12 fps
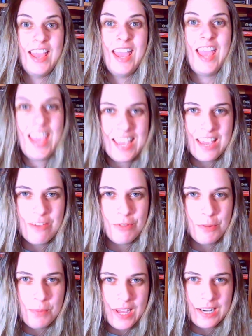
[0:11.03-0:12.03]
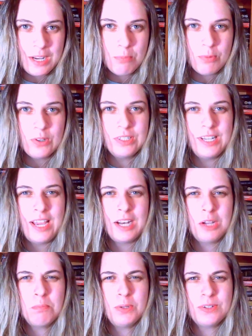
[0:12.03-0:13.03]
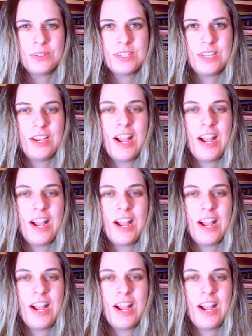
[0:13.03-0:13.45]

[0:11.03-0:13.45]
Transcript: Hey everybody, Brooklyn Attic Books here.